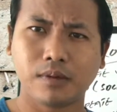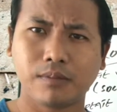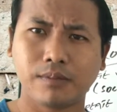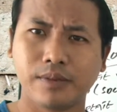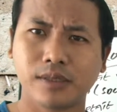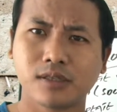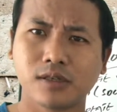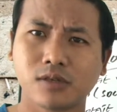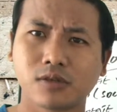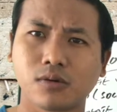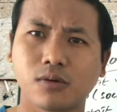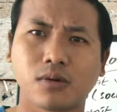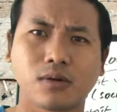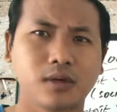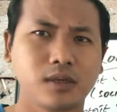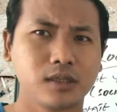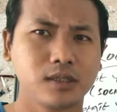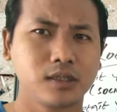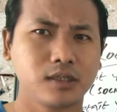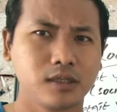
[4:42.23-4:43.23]
business
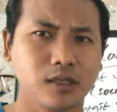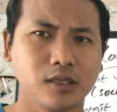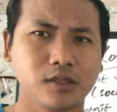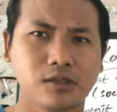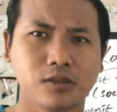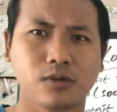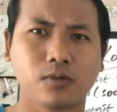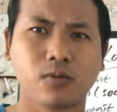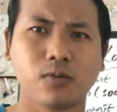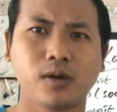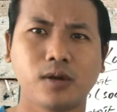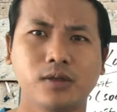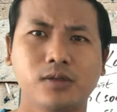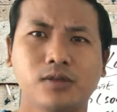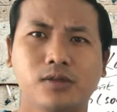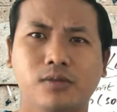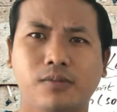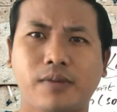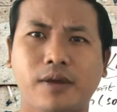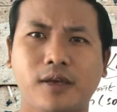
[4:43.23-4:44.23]
owners does not want
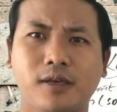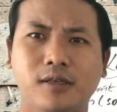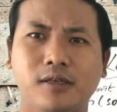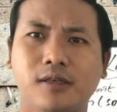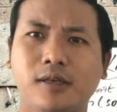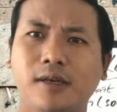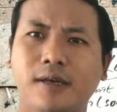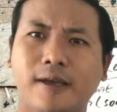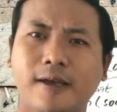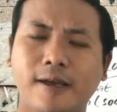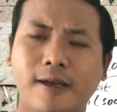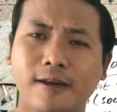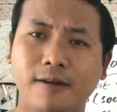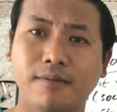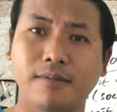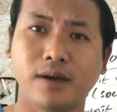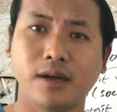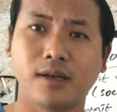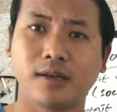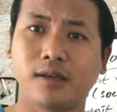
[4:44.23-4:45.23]
to pay
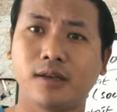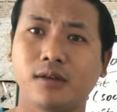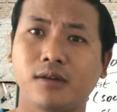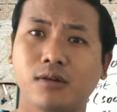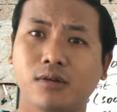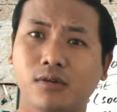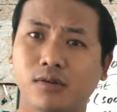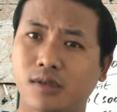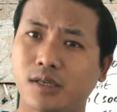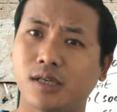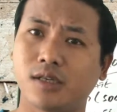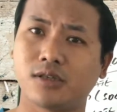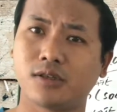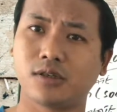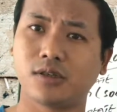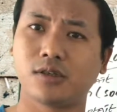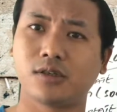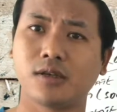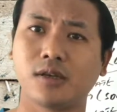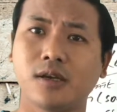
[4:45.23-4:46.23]
anybody who does
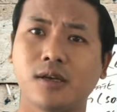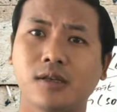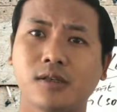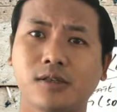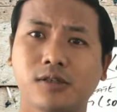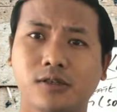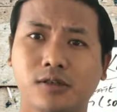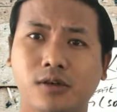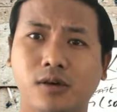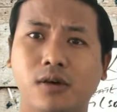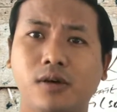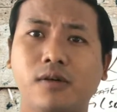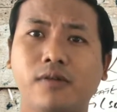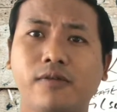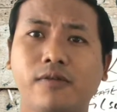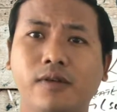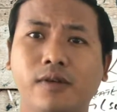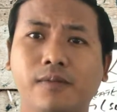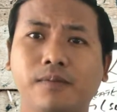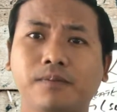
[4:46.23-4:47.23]
not
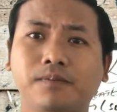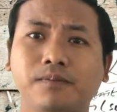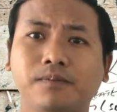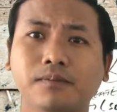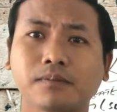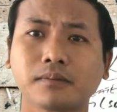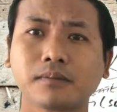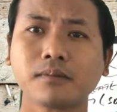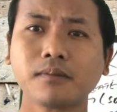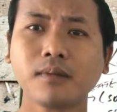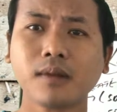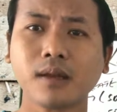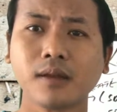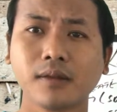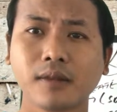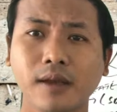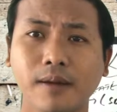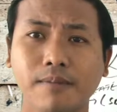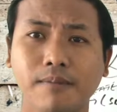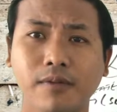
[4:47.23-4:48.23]
serve
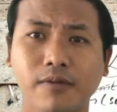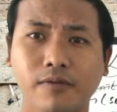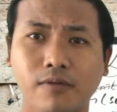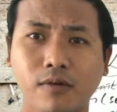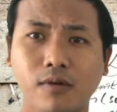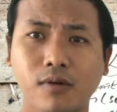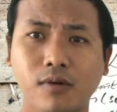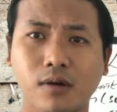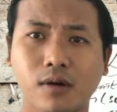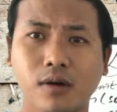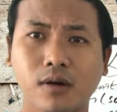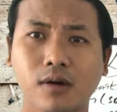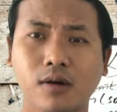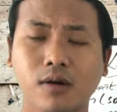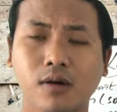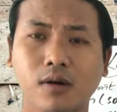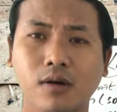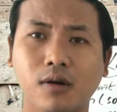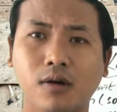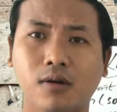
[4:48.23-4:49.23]
them before
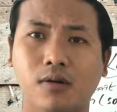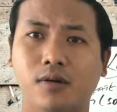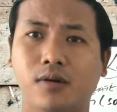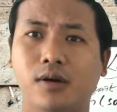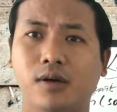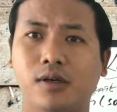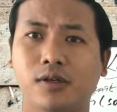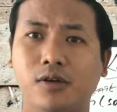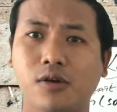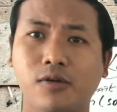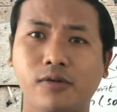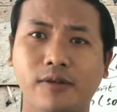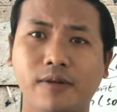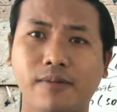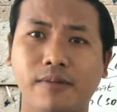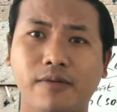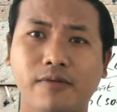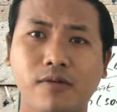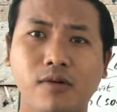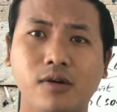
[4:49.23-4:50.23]
or know them
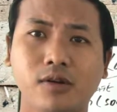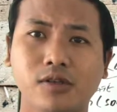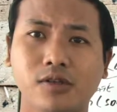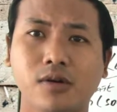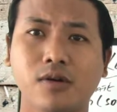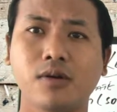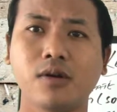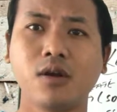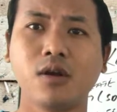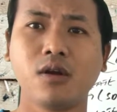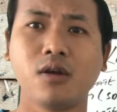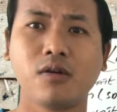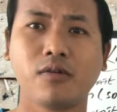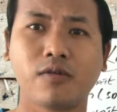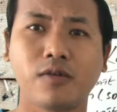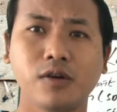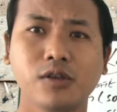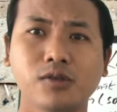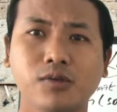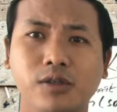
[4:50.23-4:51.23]
before. So
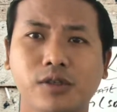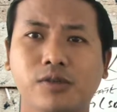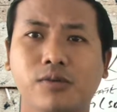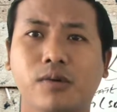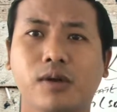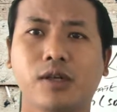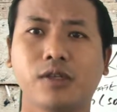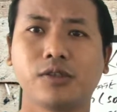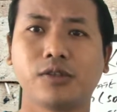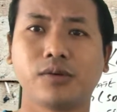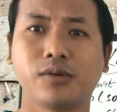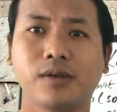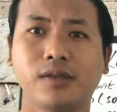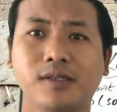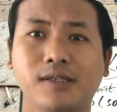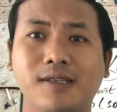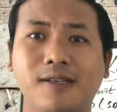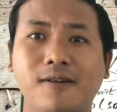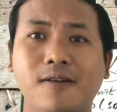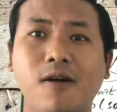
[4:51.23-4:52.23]
first what you want to do
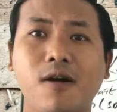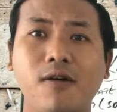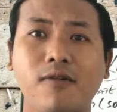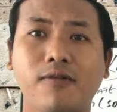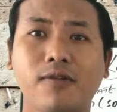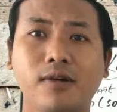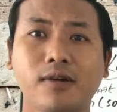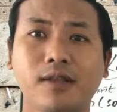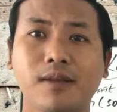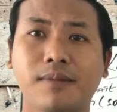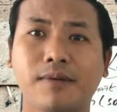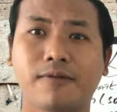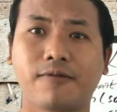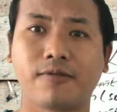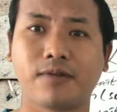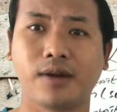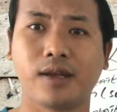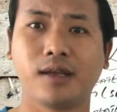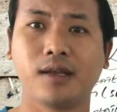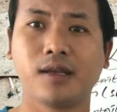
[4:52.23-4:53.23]
is that offer them a
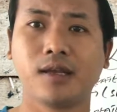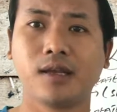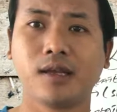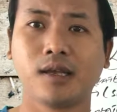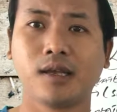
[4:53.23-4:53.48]
free